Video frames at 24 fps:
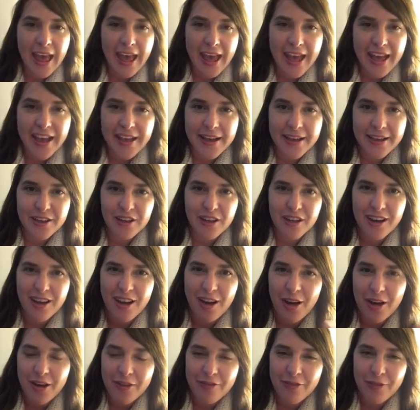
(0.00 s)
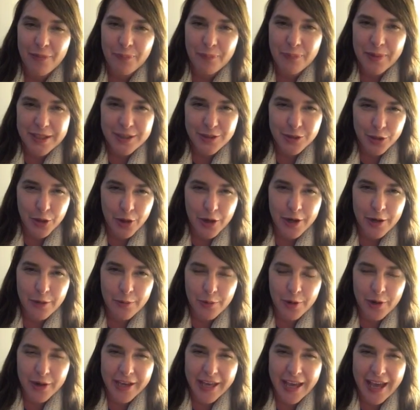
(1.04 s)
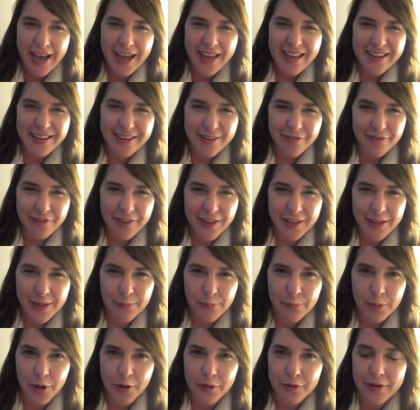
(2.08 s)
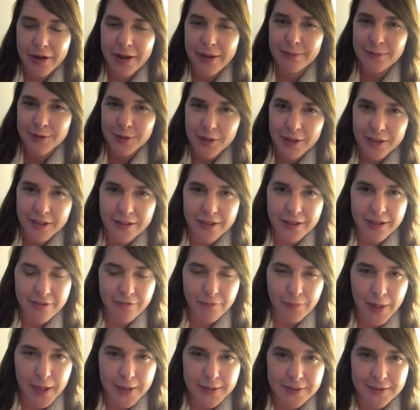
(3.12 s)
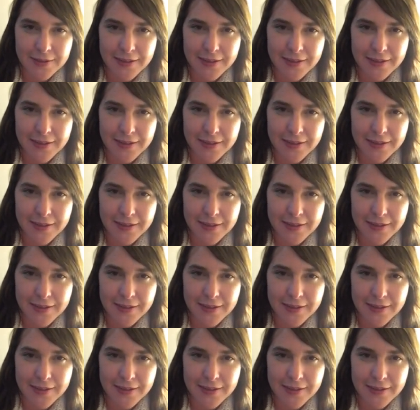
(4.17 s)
and I've been trying to work out an affiliate program so I could give back